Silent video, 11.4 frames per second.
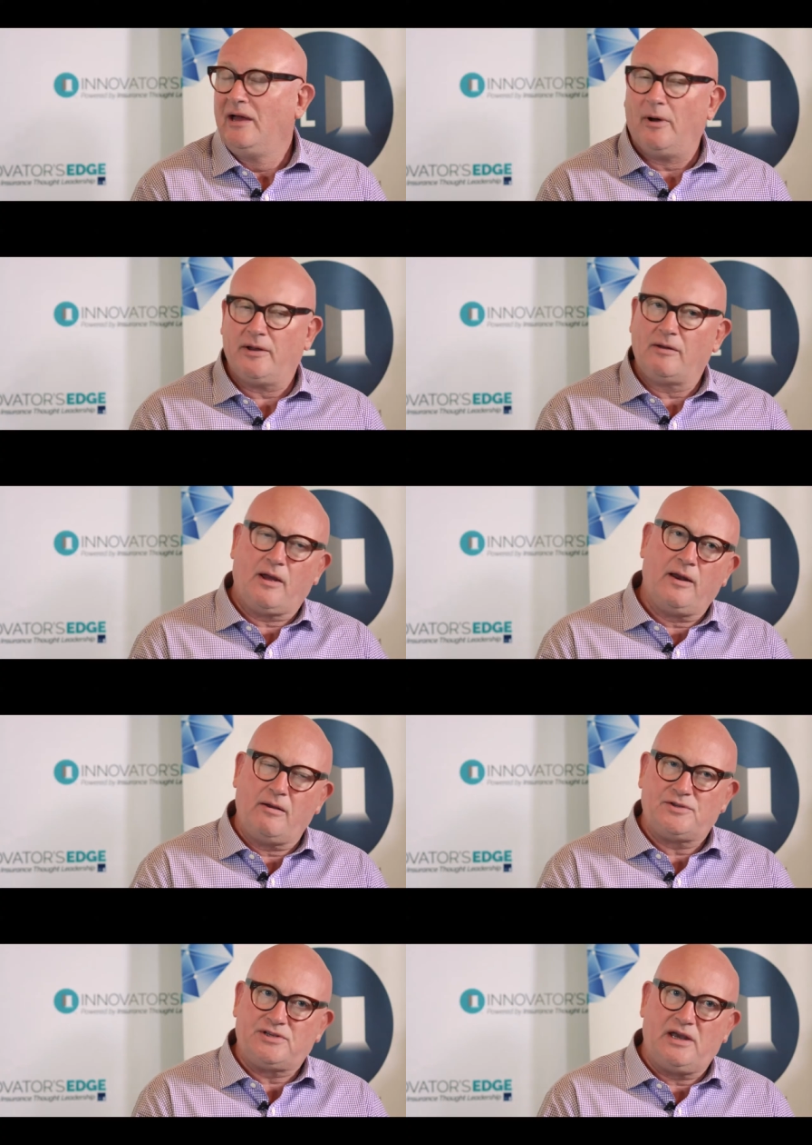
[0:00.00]
But I
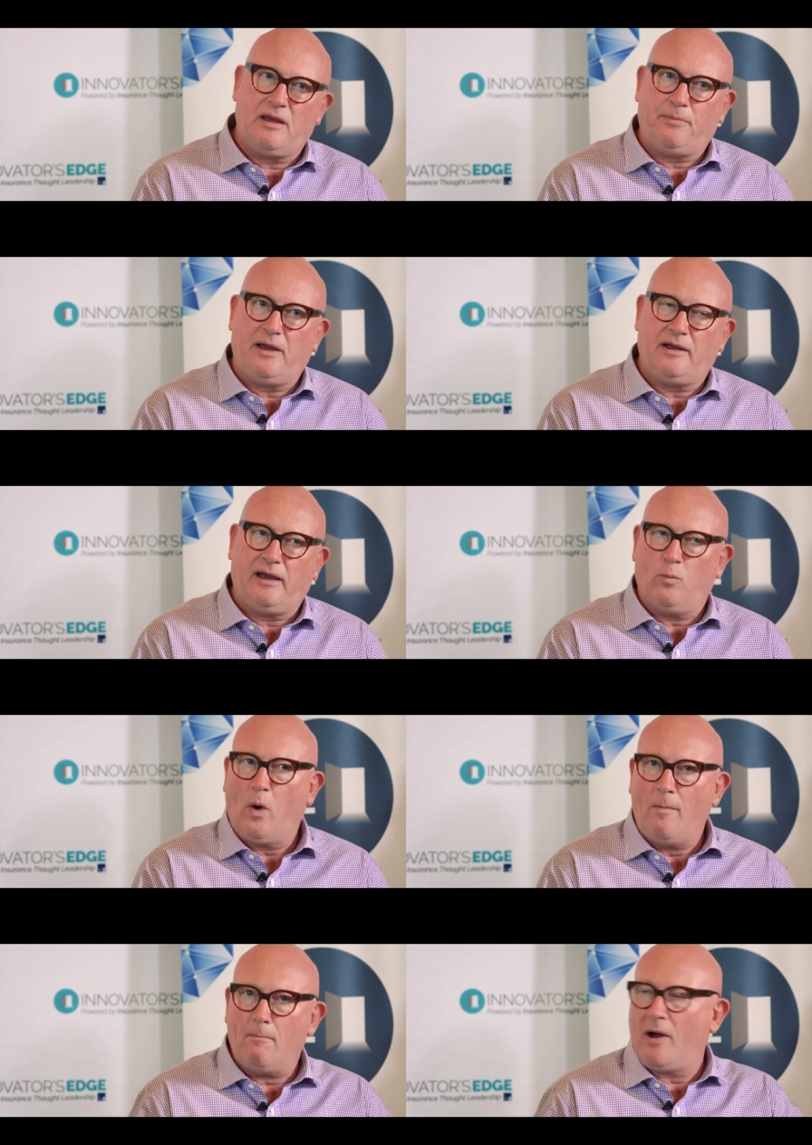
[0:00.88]
don't see it being
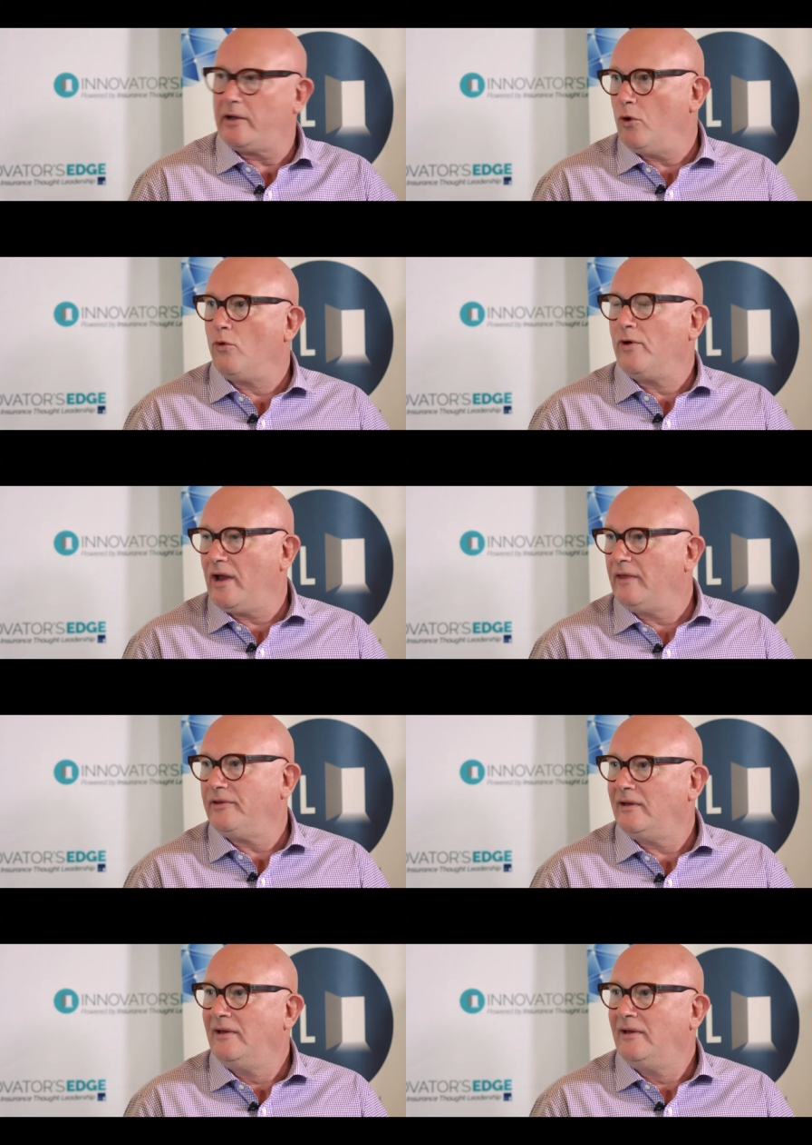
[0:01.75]
one bucket or another.